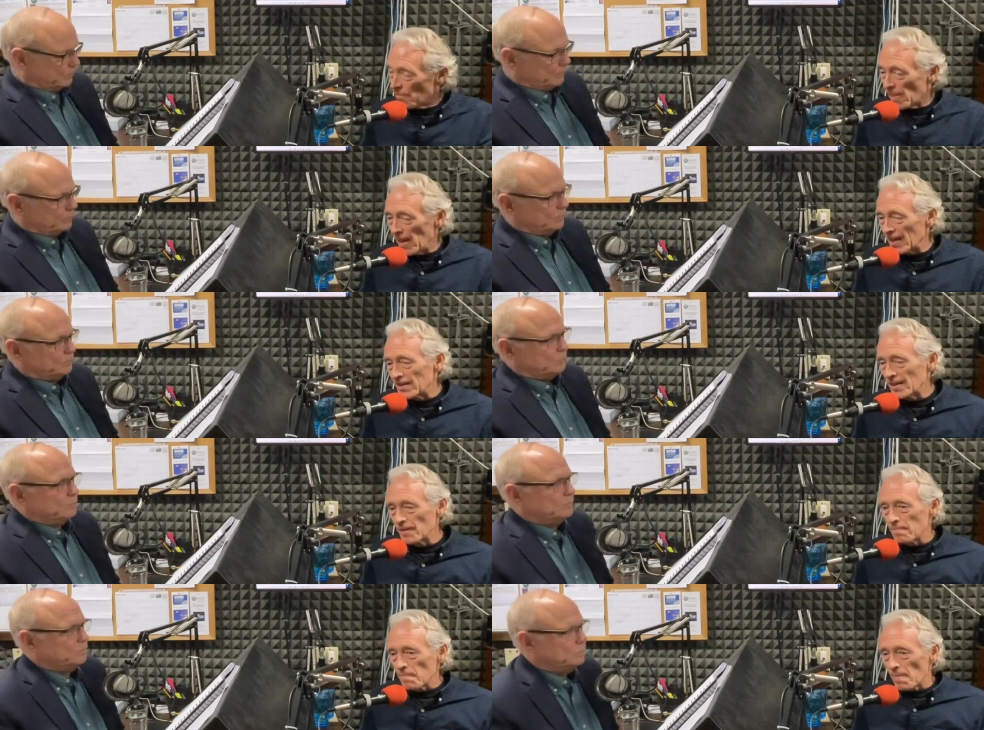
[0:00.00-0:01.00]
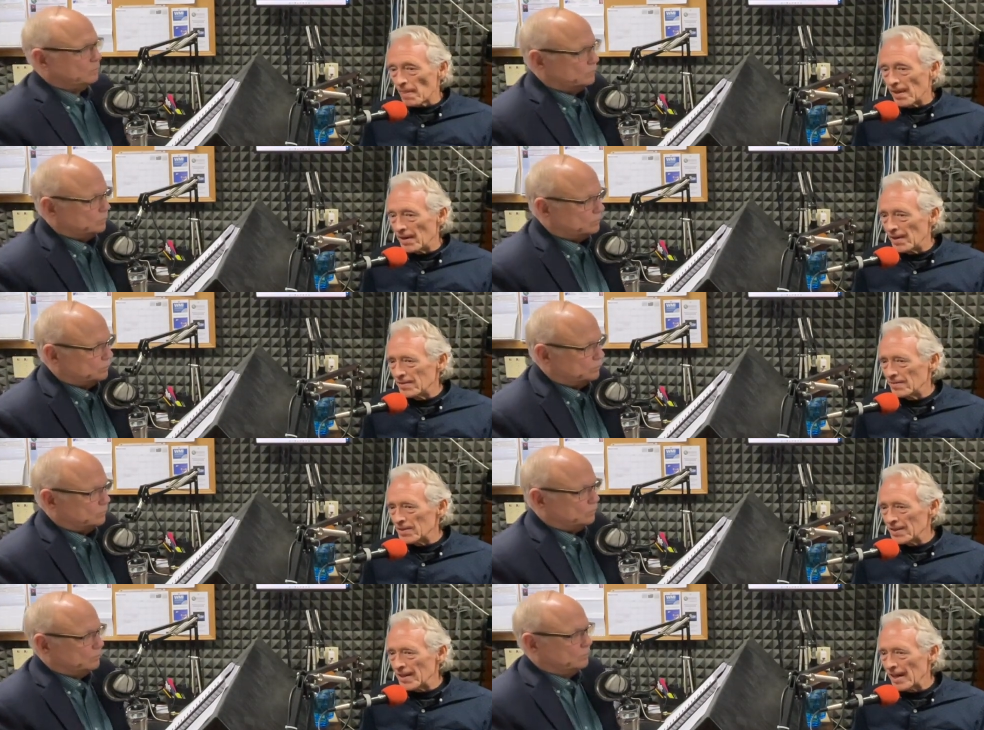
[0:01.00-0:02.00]
Speaker 1: And, uh, and
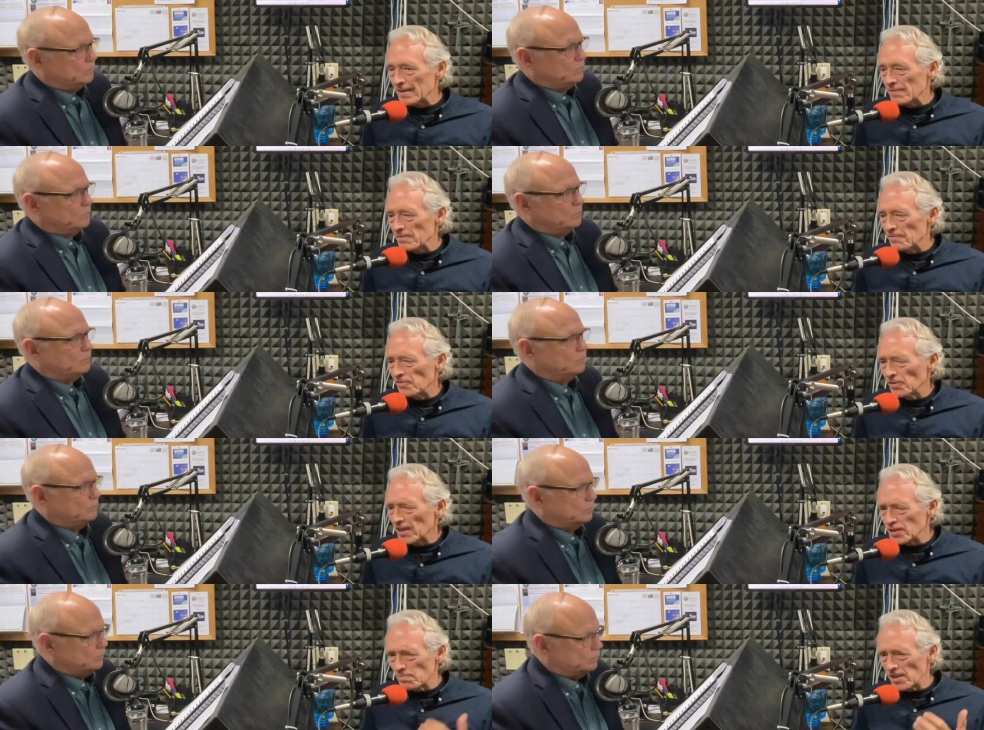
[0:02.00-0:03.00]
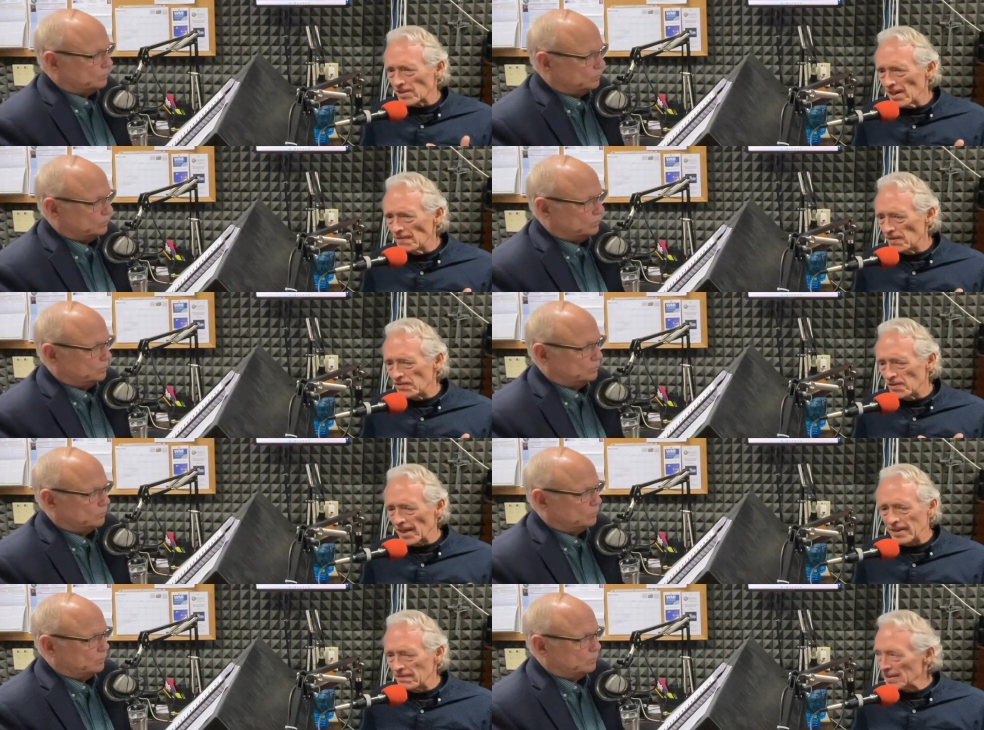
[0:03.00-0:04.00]
you can't fully express love if you're
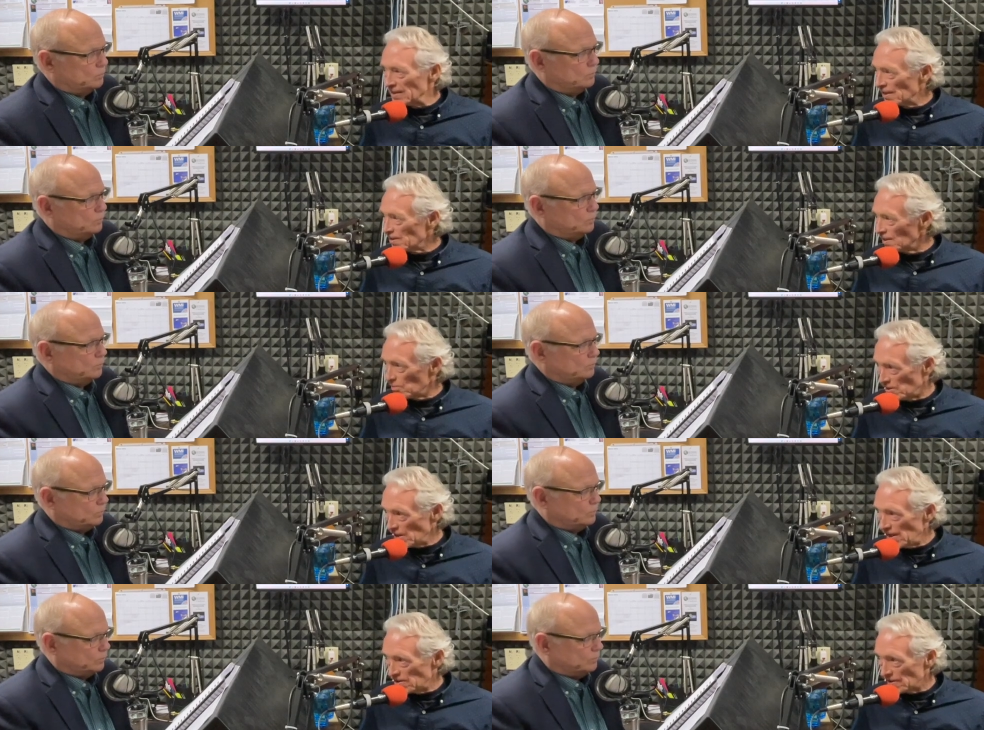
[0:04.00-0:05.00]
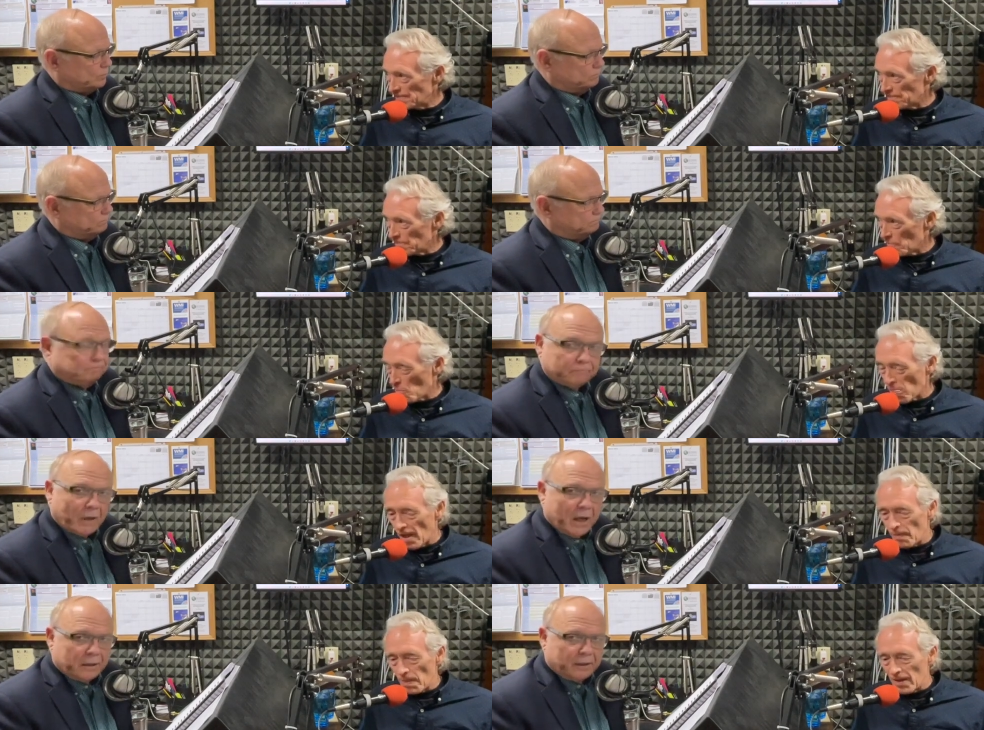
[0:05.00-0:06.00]
not giving attention and appreciation.
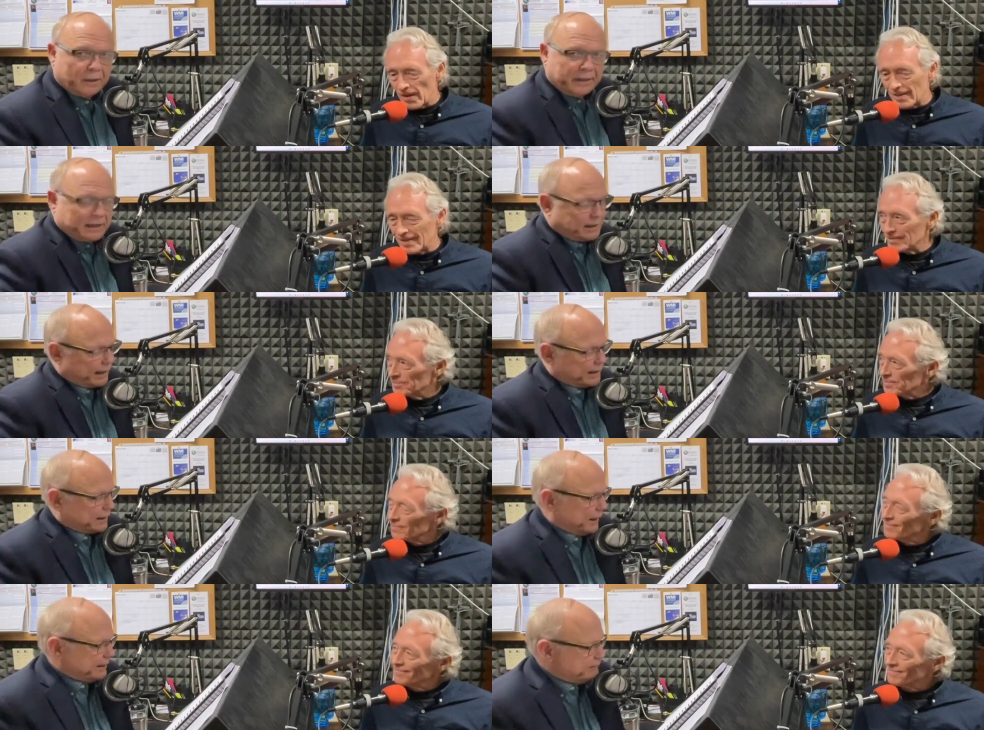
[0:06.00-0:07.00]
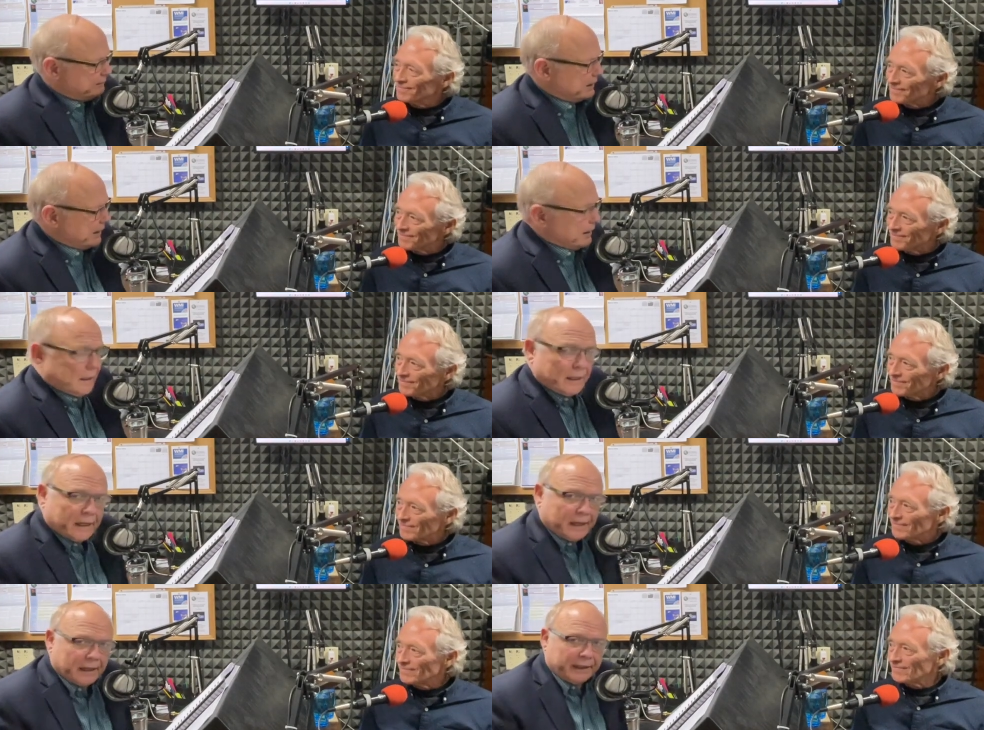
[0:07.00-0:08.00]
Speaker 2: No, that's excellent.
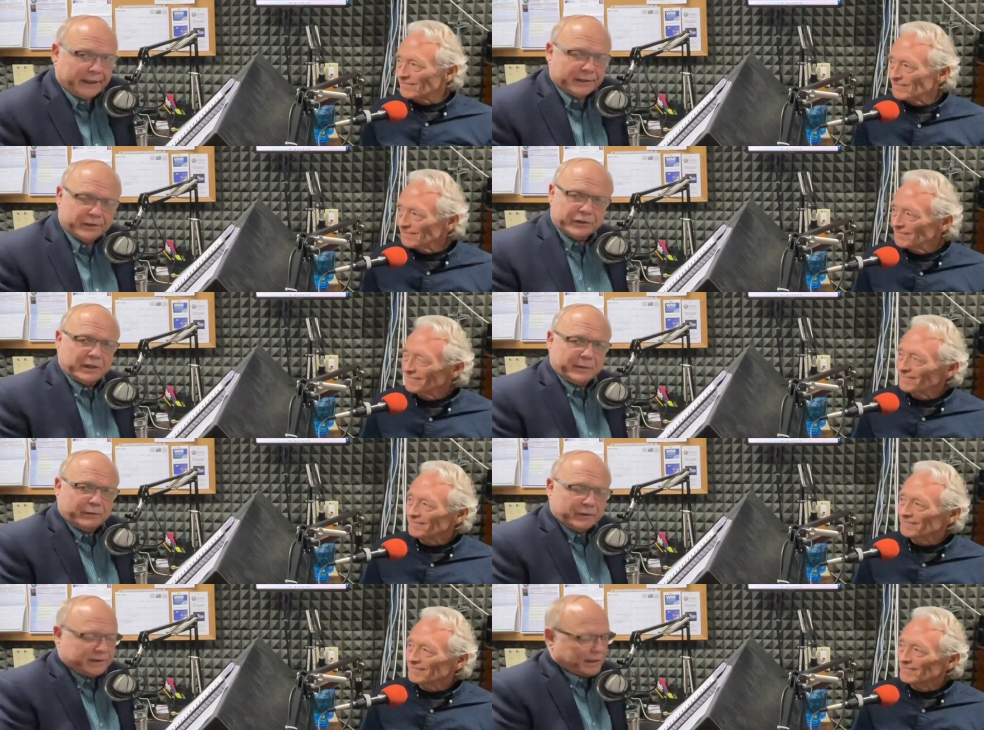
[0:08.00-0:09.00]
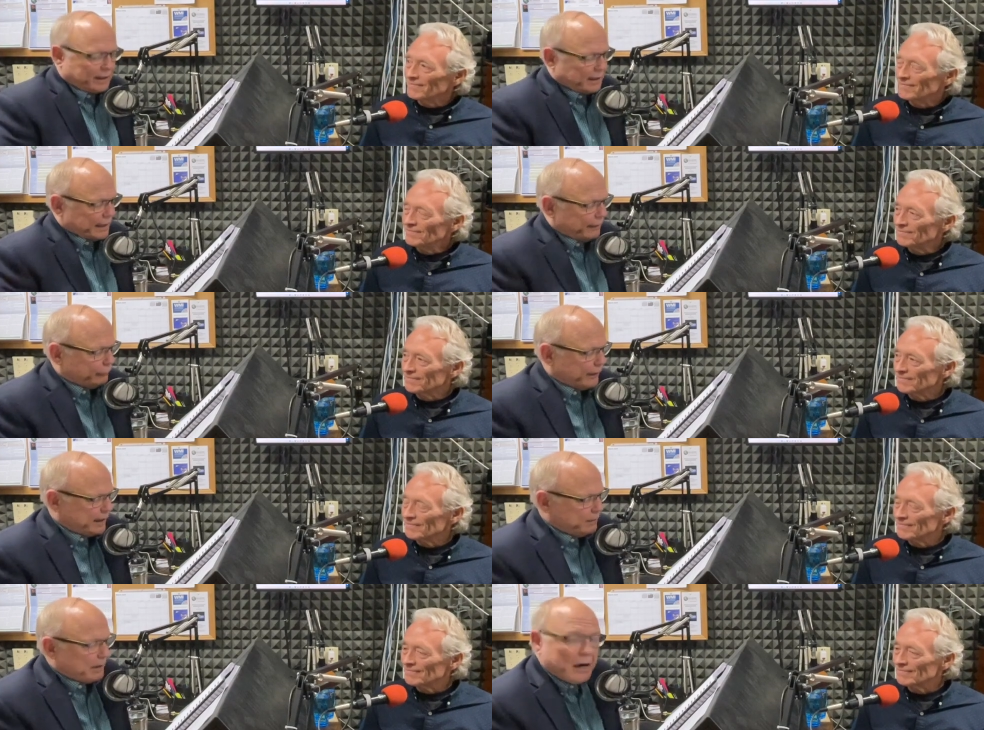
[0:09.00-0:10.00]
Uh, ladies and gentlemen, once again, I have Ray
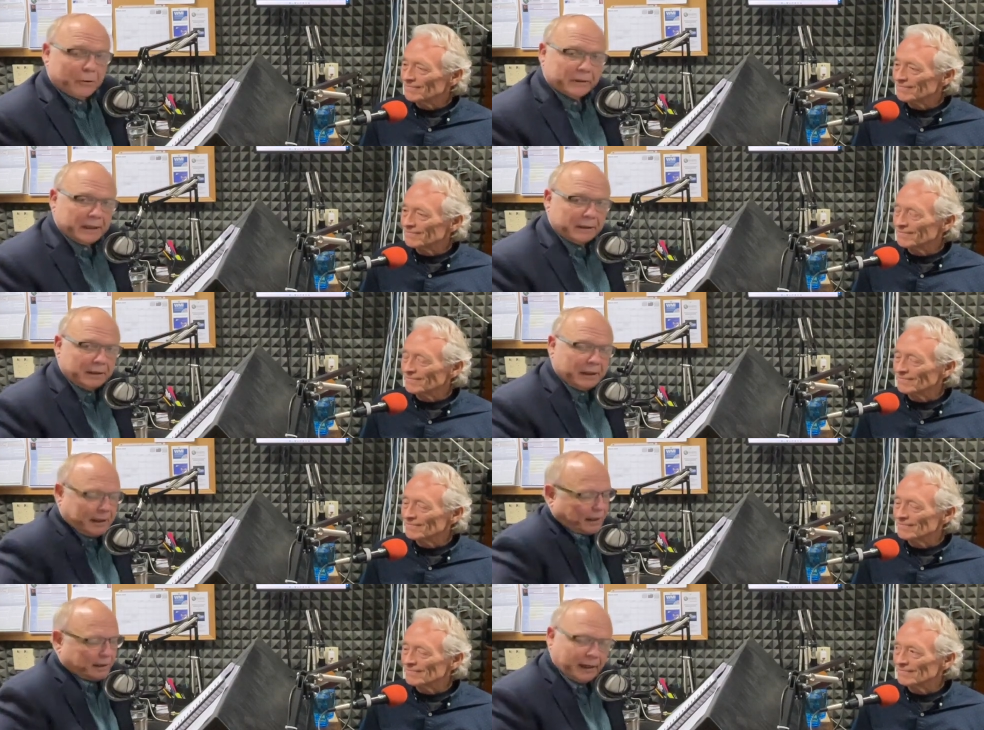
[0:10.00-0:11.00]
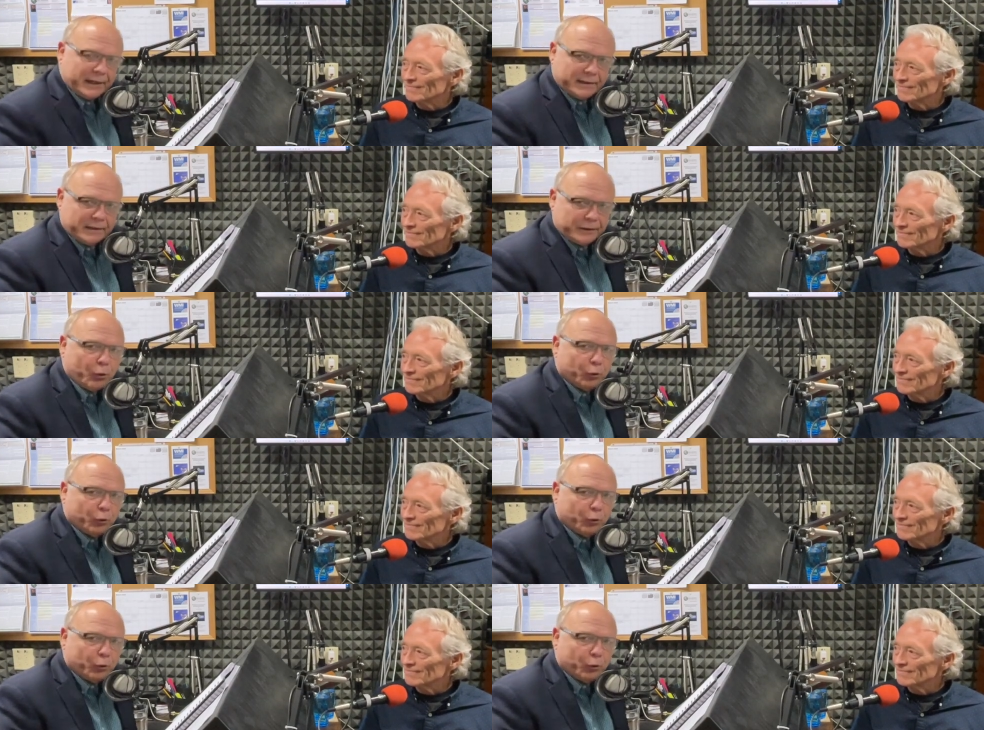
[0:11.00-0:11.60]
Gebauer, un- unlicensed